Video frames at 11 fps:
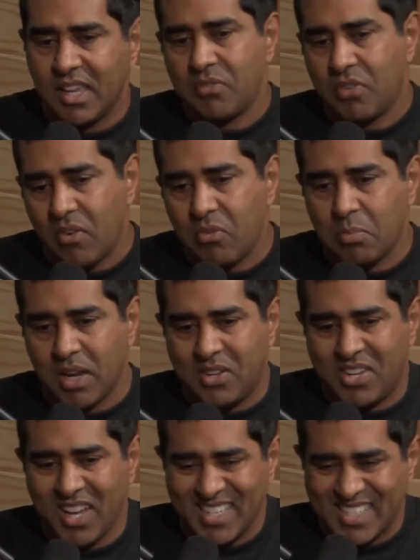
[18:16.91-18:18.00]
for everybody
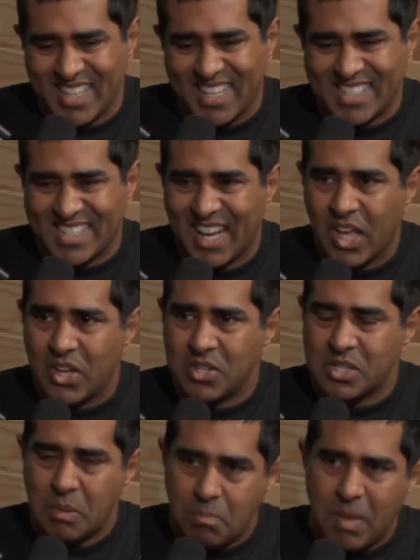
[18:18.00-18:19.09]
who does this,
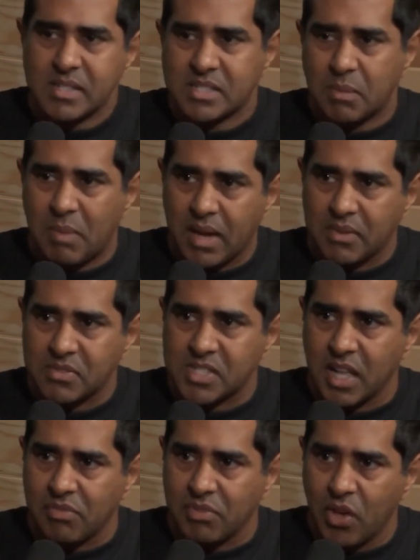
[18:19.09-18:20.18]
there's an immense amount of
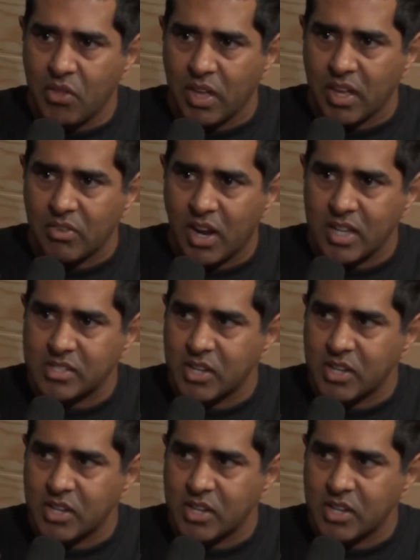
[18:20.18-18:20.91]
self-loathing, right?